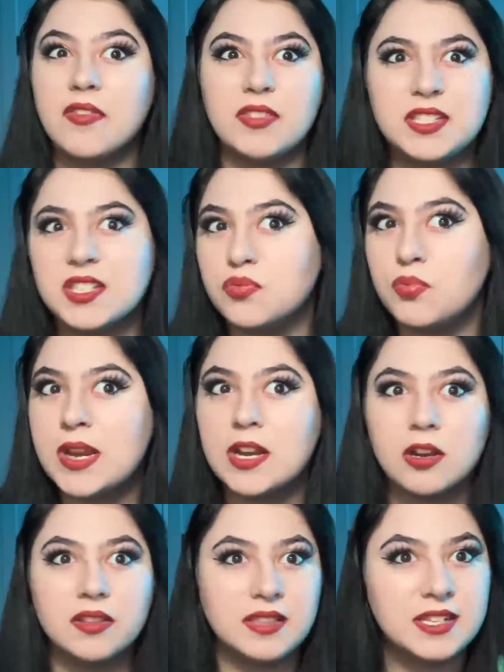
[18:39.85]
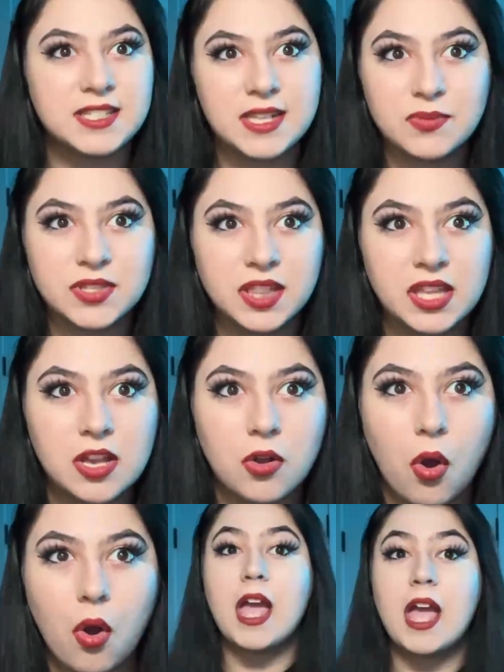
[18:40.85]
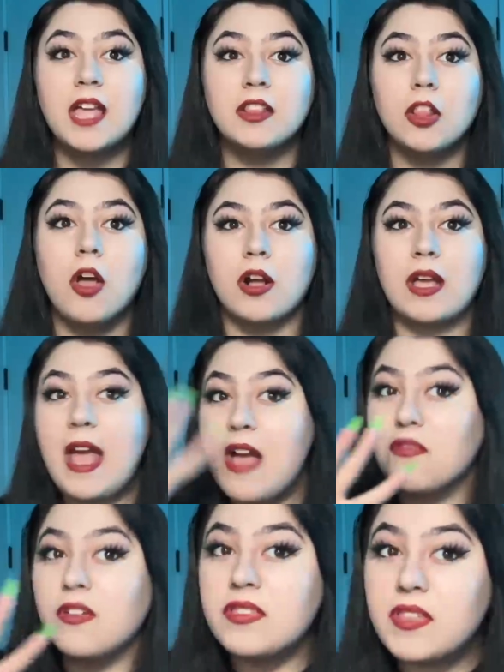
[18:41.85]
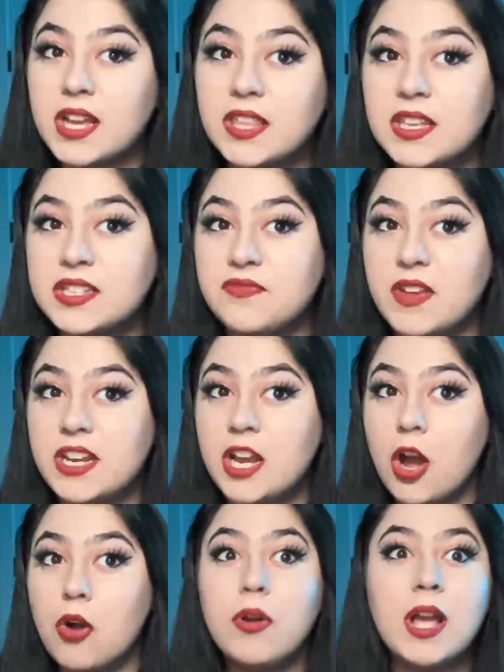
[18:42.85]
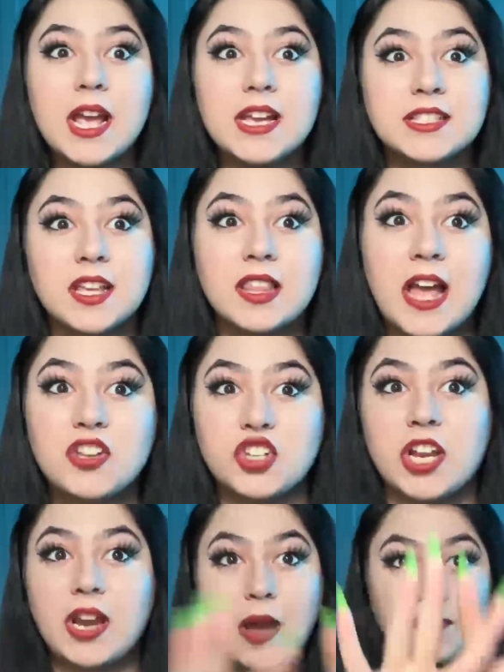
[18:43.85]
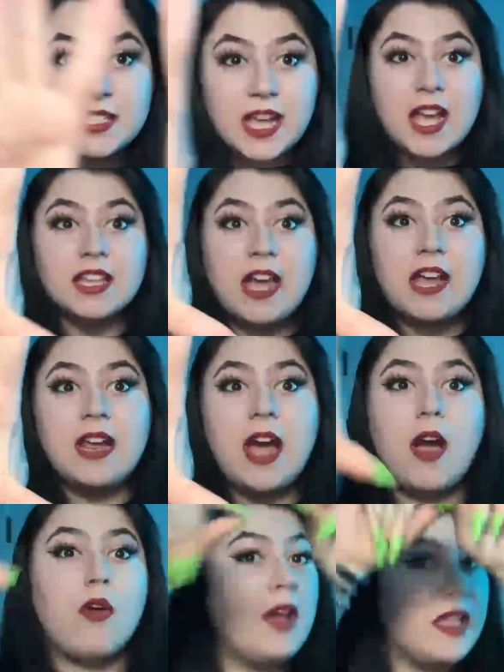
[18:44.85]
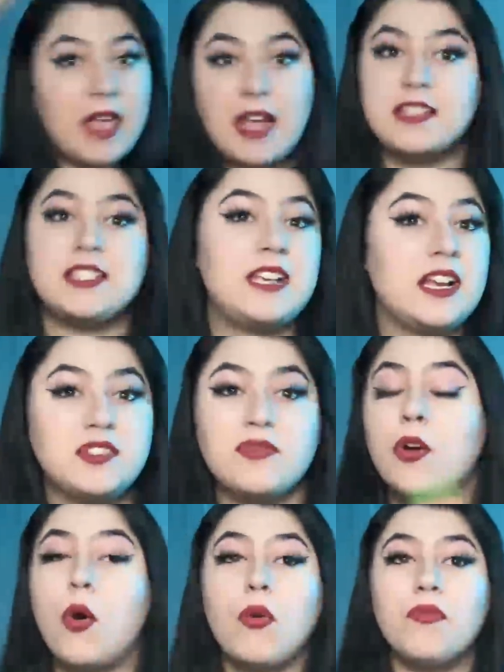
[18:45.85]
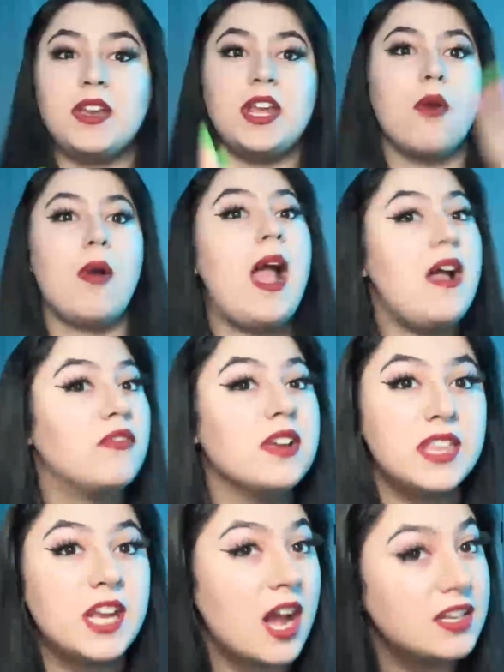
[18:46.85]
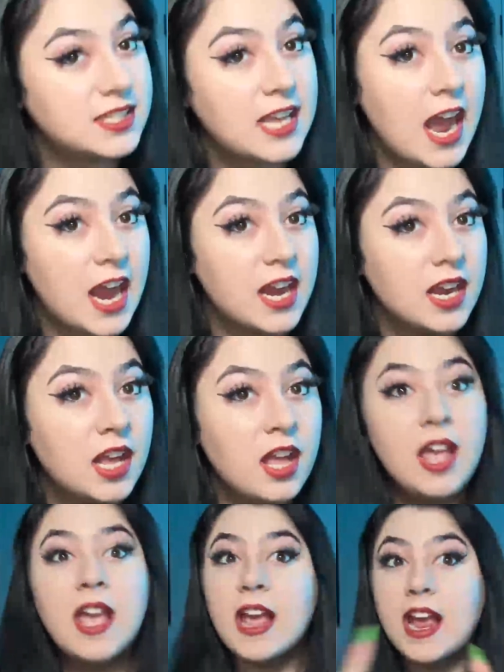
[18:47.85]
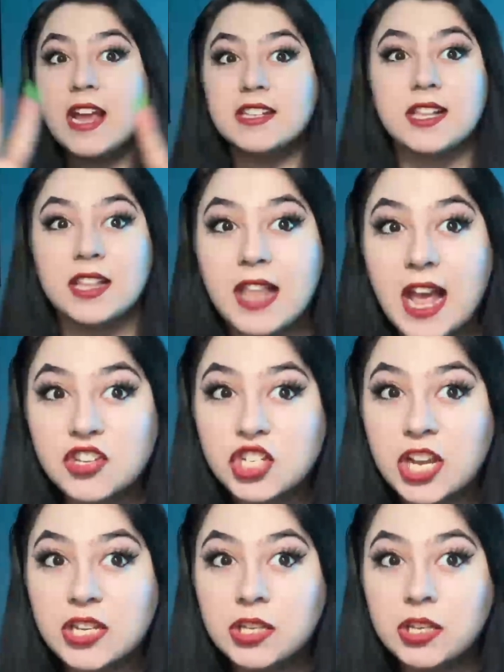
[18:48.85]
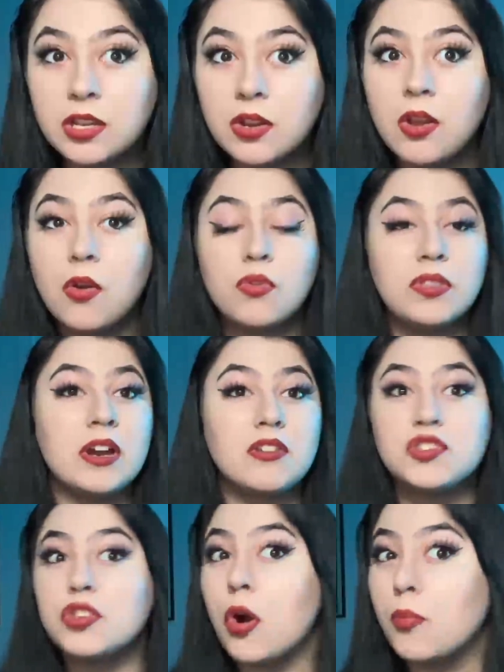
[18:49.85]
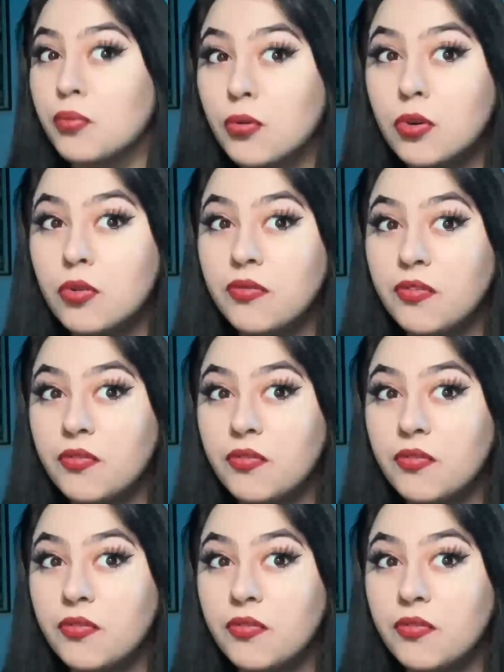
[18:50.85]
This is weird. This seems illegal. And look, everything in this video is alleged. I'm saying that now, and that stands for the whole video. Everything I say is alleged. There's no proof.